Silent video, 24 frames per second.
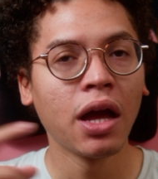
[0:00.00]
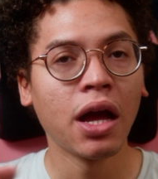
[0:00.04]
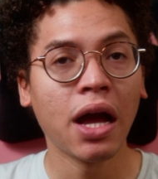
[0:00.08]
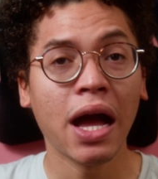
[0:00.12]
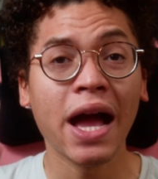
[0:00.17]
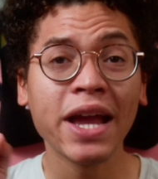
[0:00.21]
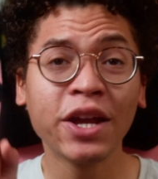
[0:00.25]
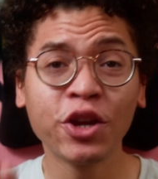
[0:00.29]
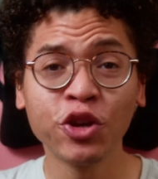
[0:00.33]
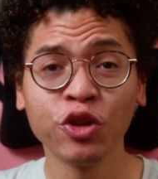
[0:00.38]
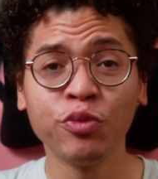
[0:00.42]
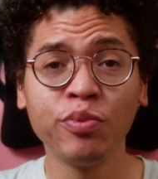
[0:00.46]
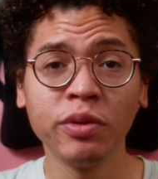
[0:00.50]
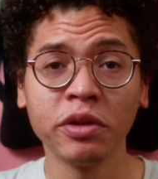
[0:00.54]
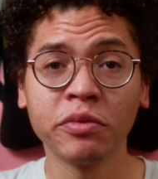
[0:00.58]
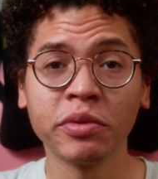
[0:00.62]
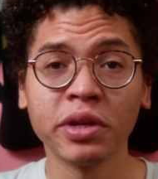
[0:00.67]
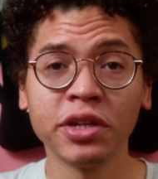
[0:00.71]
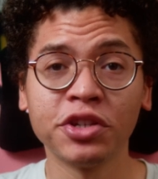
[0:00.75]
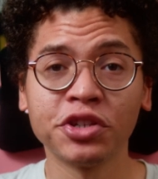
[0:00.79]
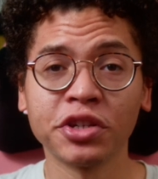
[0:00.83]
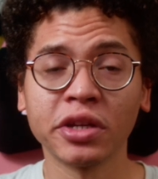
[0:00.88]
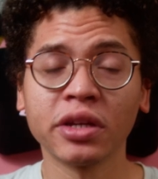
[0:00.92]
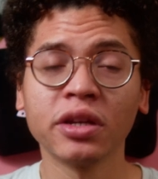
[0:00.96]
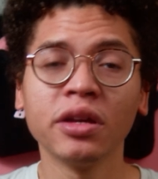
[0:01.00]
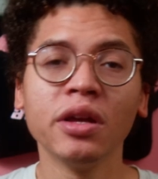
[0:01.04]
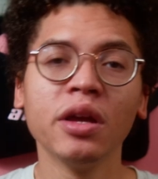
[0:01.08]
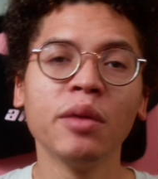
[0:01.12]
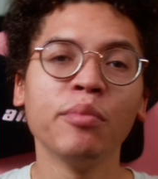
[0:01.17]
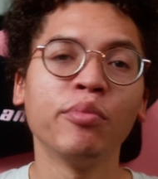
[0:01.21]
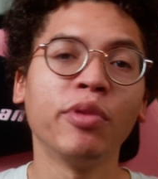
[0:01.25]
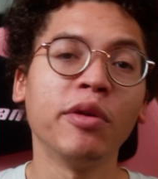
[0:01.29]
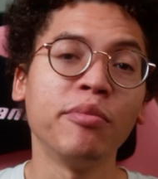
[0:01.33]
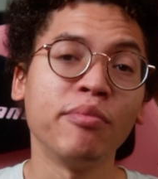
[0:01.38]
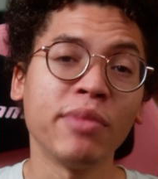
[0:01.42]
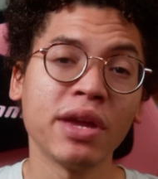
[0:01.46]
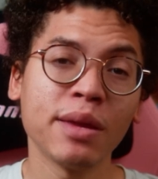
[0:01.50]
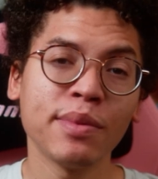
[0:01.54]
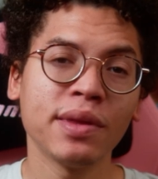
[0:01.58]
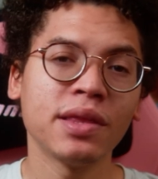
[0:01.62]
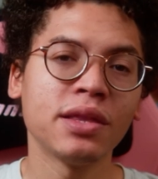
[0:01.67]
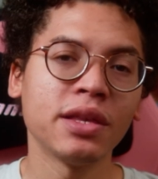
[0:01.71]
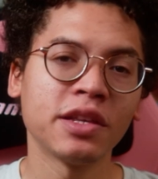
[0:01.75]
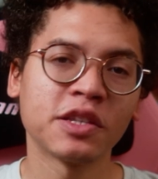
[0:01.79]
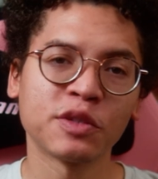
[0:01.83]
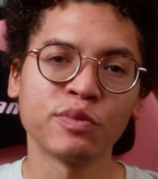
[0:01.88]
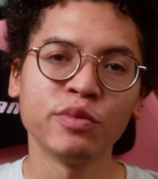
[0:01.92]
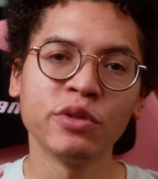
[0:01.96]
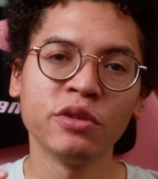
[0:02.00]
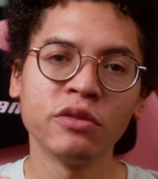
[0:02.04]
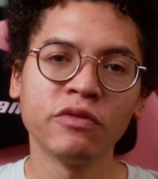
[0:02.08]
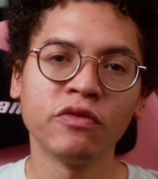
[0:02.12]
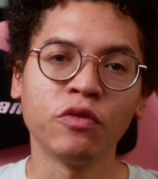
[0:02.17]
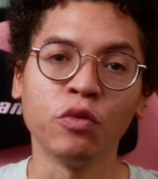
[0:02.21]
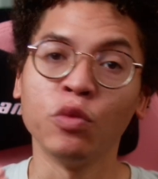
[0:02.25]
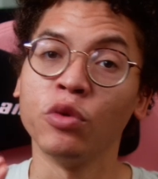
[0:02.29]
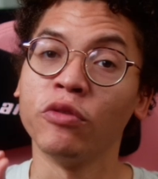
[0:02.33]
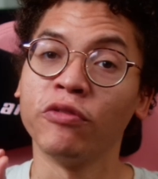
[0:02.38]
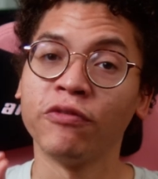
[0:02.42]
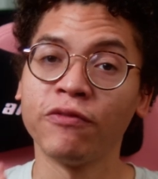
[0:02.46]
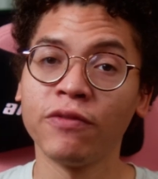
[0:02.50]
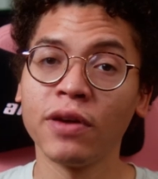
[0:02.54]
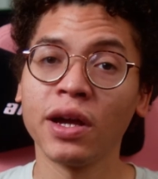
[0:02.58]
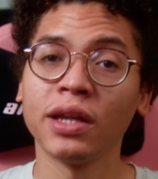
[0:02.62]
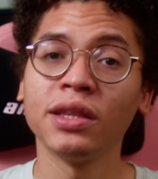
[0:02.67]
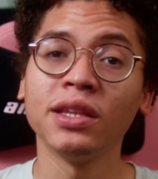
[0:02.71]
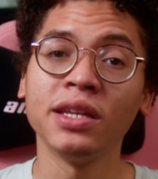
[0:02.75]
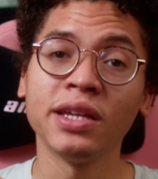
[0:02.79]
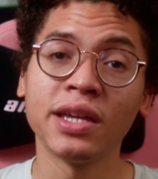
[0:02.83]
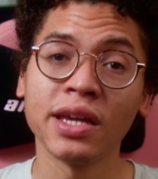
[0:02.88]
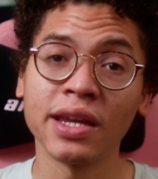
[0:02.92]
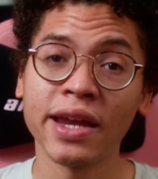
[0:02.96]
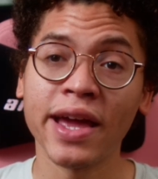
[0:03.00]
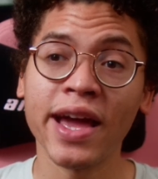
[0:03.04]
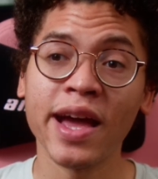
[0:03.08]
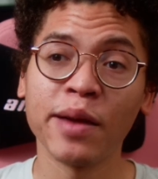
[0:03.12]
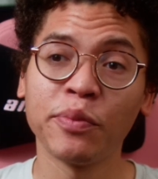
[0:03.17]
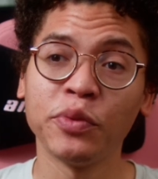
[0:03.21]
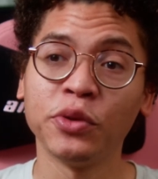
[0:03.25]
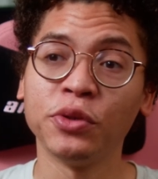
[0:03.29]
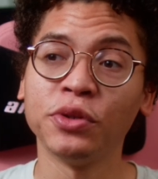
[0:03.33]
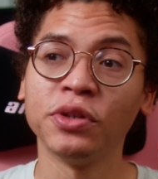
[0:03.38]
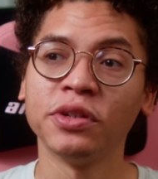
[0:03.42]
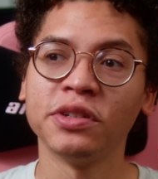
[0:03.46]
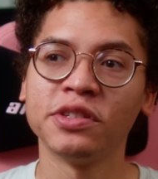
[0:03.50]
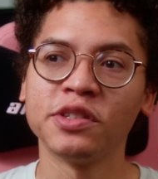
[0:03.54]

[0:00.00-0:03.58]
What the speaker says: I could be reaching, but maybe this move will finally get Apple